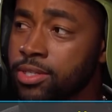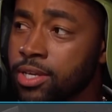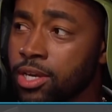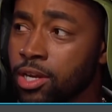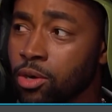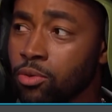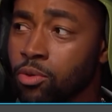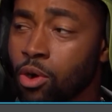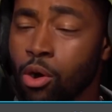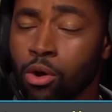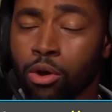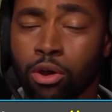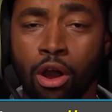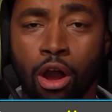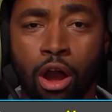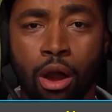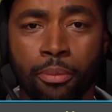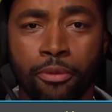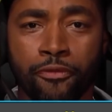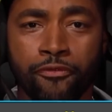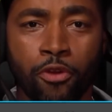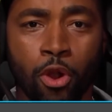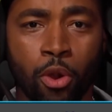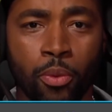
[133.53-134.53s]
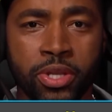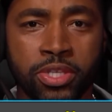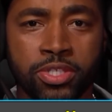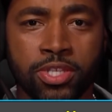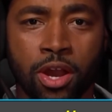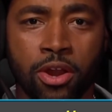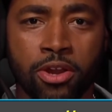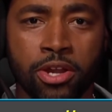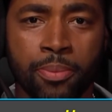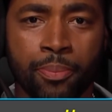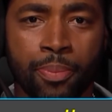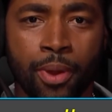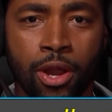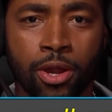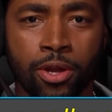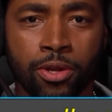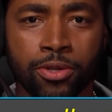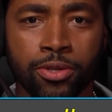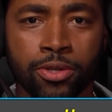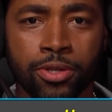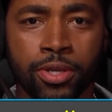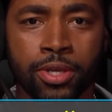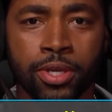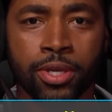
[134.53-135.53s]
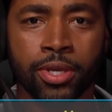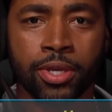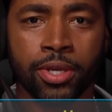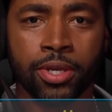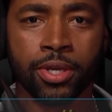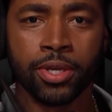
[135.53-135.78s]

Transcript: Get a roll call before we turn and burn.